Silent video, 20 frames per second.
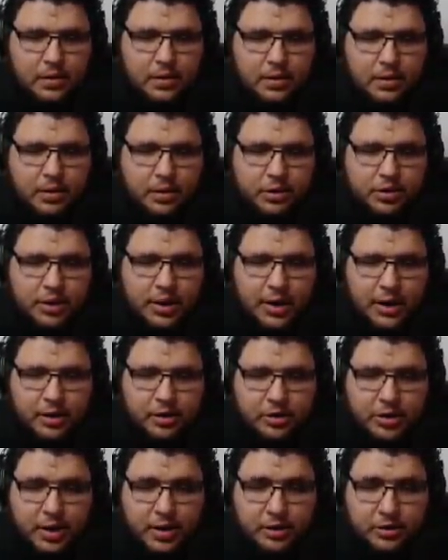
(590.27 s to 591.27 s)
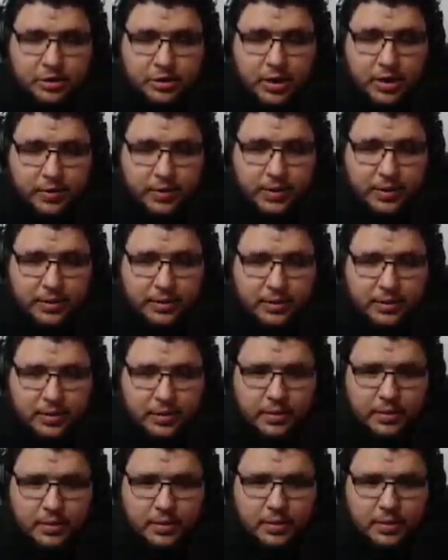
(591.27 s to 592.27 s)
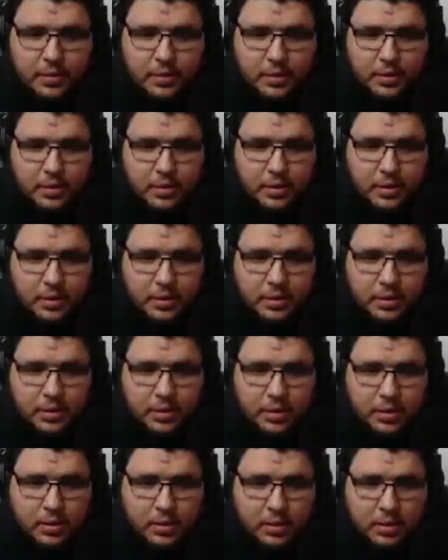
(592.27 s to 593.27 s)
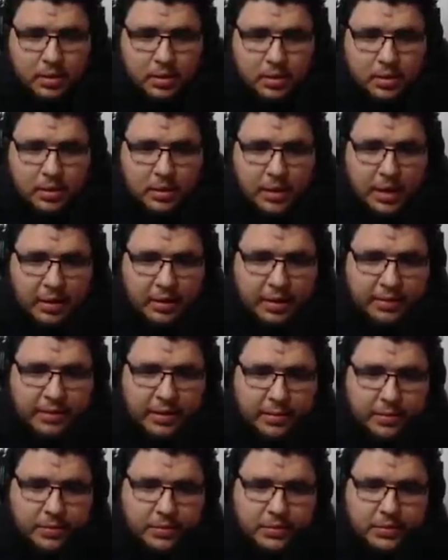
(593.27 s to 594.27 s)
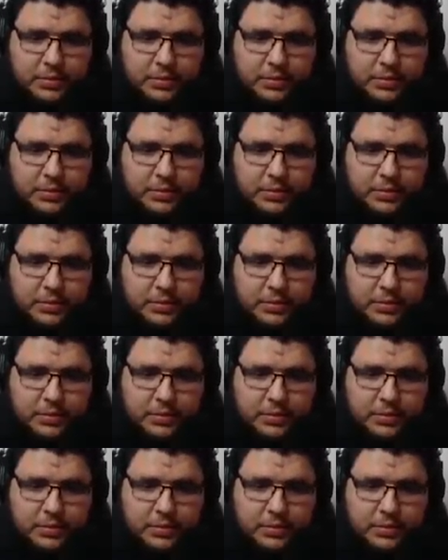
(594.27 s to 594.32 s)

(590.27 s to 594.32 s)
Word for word: good try, good try, good try to read. Oh no, I don't have it. I have it. I don't have any boost.